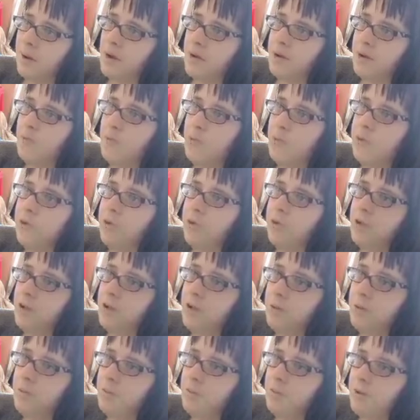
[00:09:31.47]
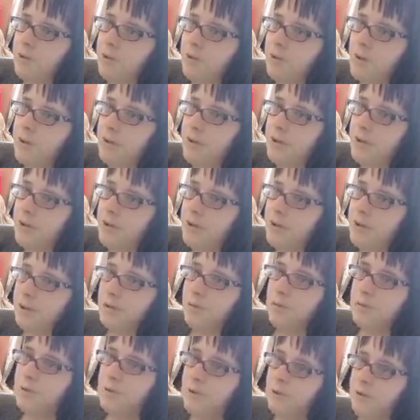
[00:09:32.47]
kind of want you, but kind of
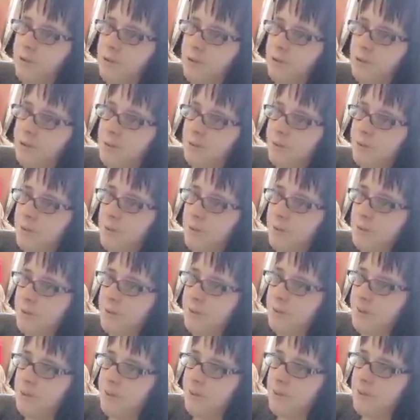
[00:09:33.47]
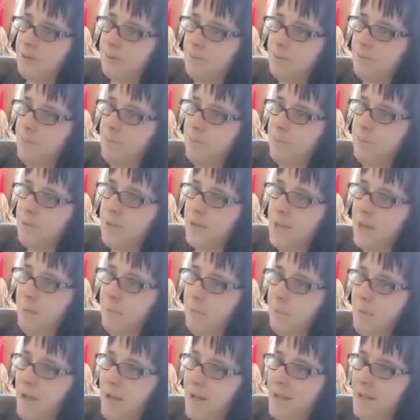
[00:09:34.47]
don't, because you keep
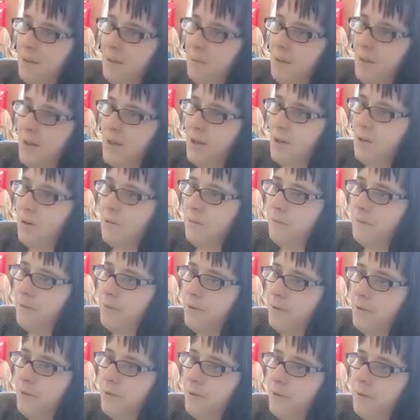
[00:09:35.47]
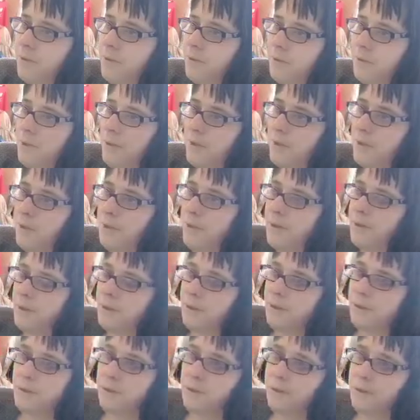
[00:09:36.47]
pissing me off. I
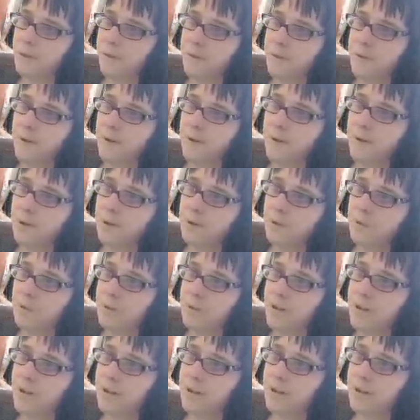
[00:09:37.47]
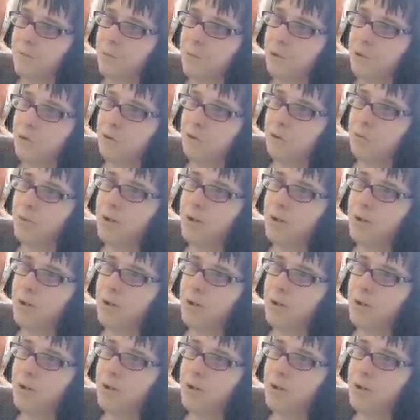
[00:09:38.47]
kind of want to explore the